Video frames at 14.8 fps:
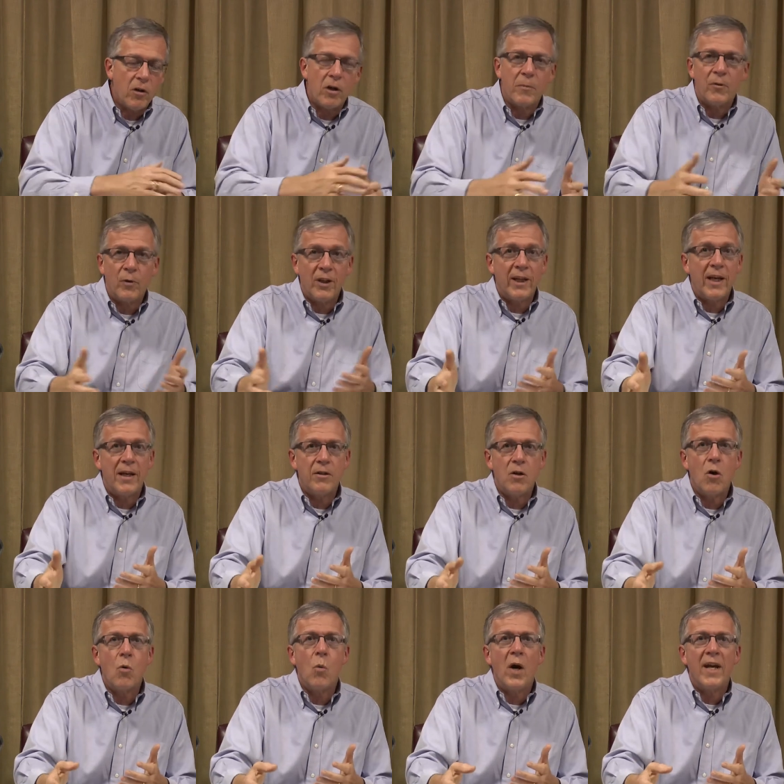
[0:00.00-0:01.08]
army really had
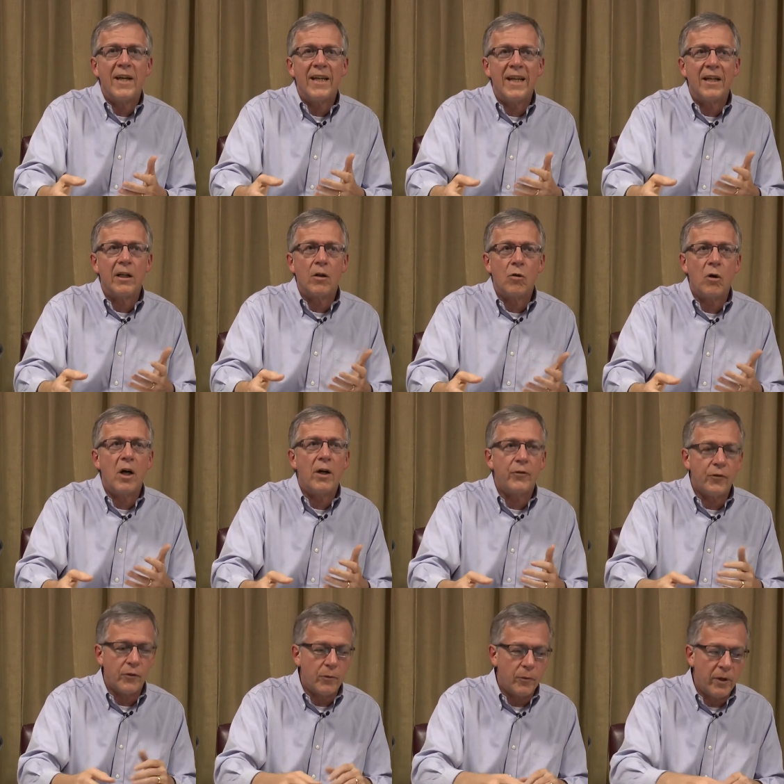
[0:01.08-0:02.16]
no way to get
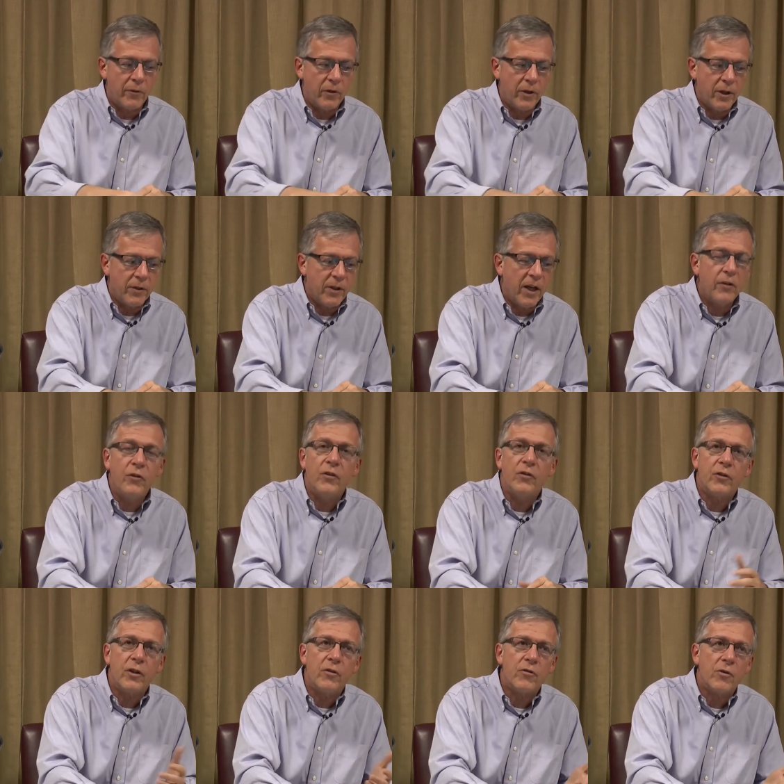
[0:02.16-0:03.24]
across the river. The
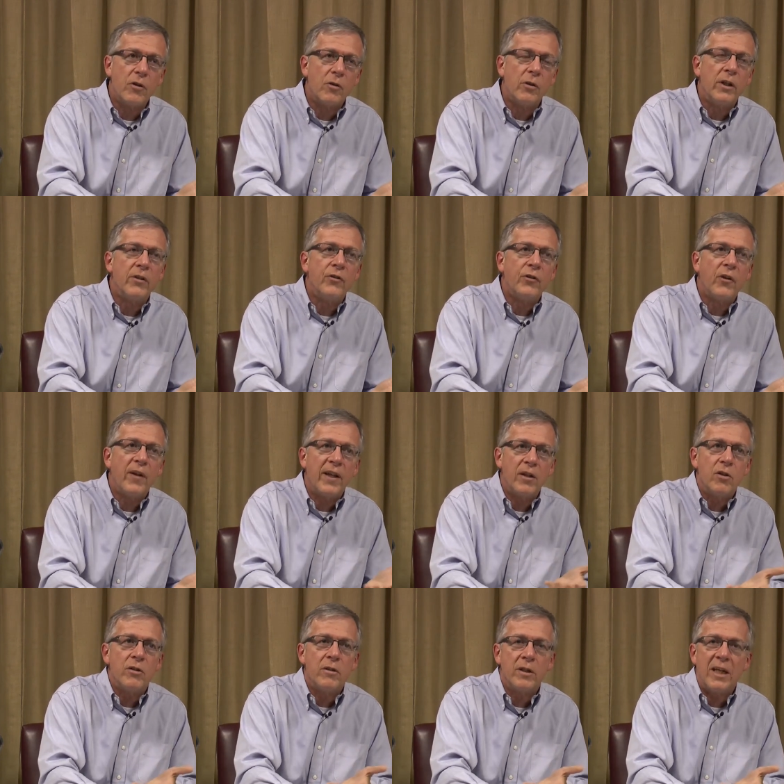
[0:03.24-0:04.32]
Texans controlled it, so they
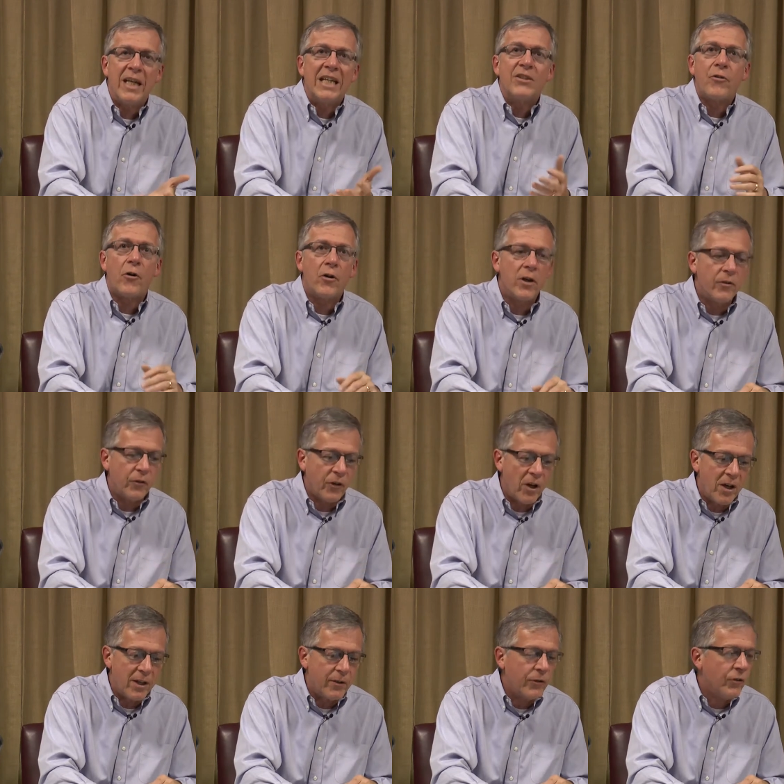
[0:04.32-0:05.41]
couldn't enter
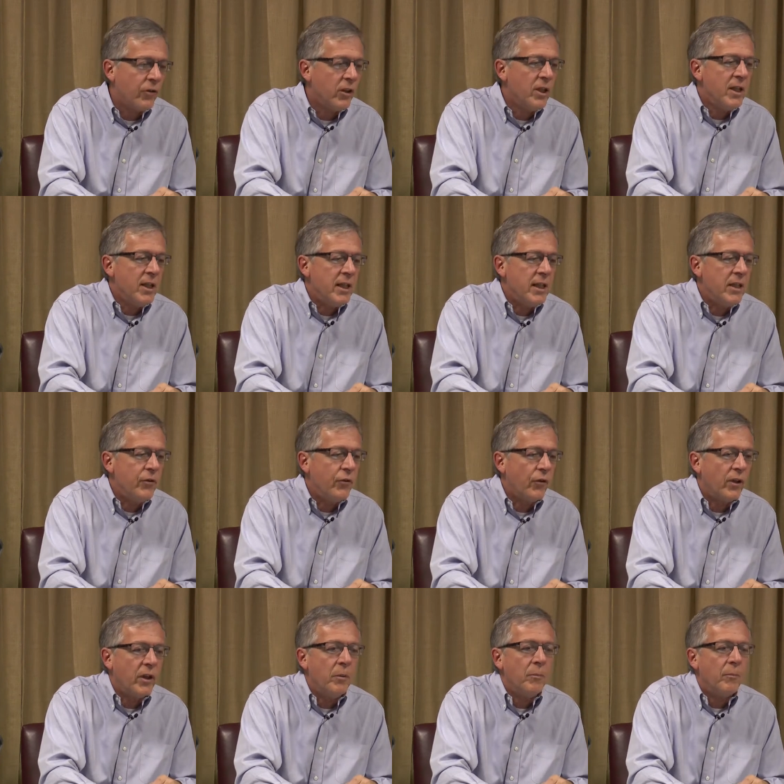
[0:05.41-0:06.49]
Gonzales
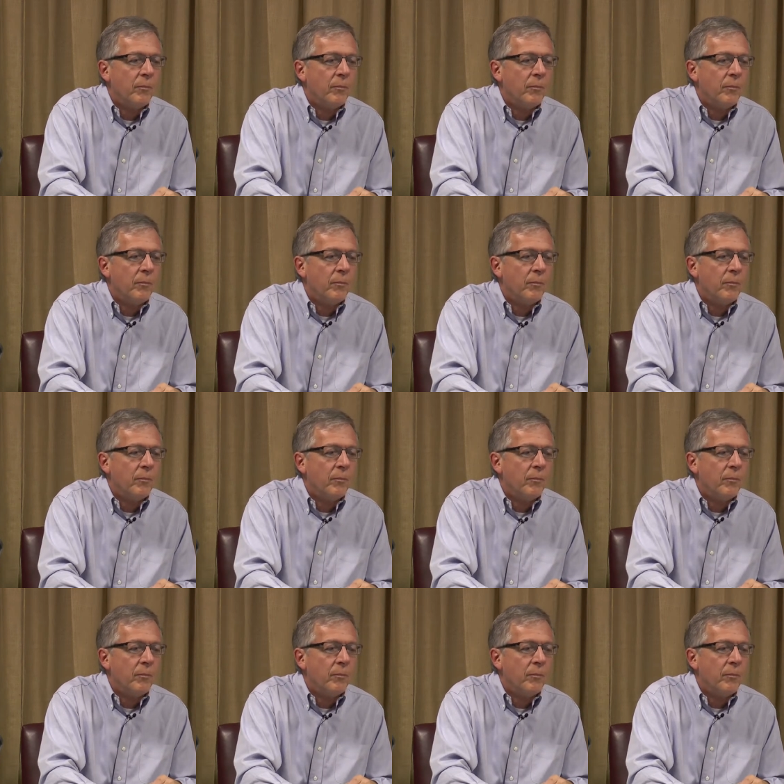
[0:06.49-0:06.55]
easily.